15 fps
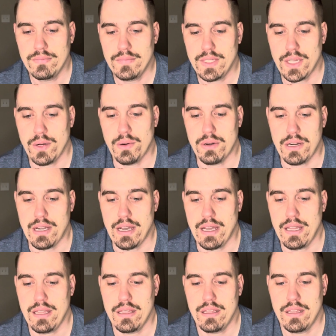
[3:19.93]
you are
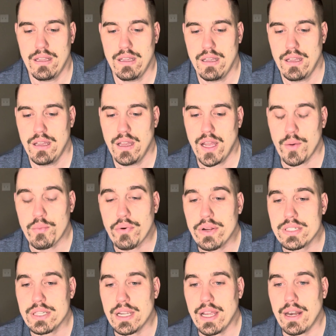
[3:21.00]
not
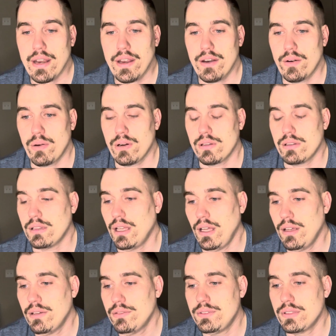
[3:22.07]
appreciated or
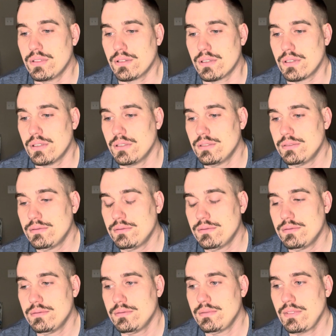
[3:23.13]
loved or
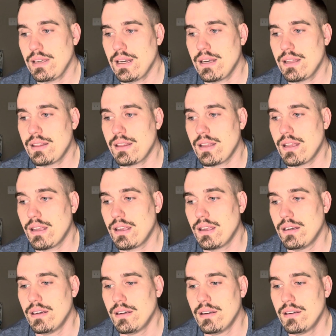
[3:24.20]
anything.
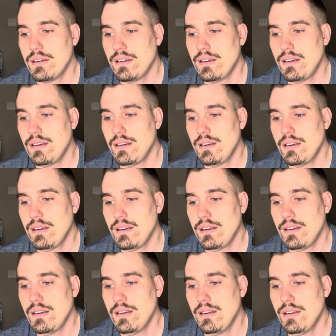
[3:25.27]
And
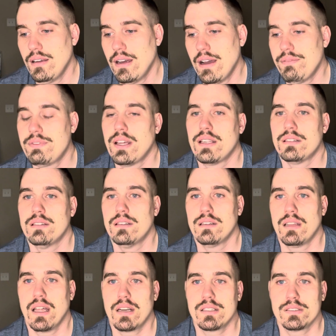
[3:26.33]
I've done a
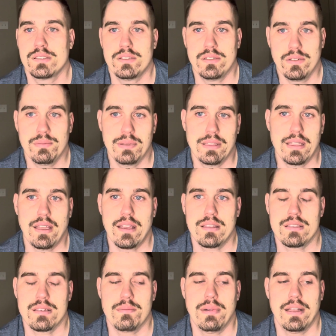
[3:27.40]
lot of stupid things
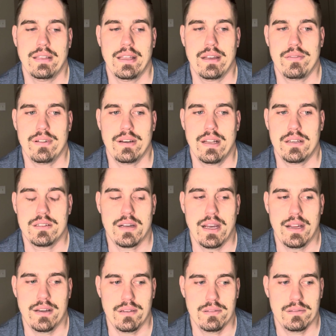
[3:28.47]
in my life, and I try
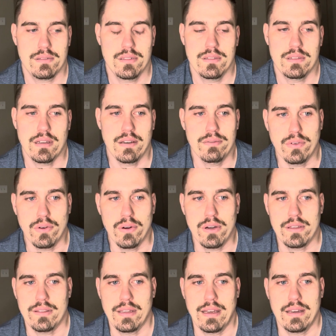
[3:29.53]
to
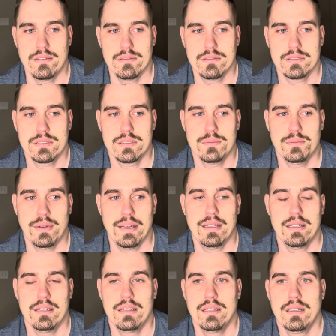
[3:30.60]
avoid those, but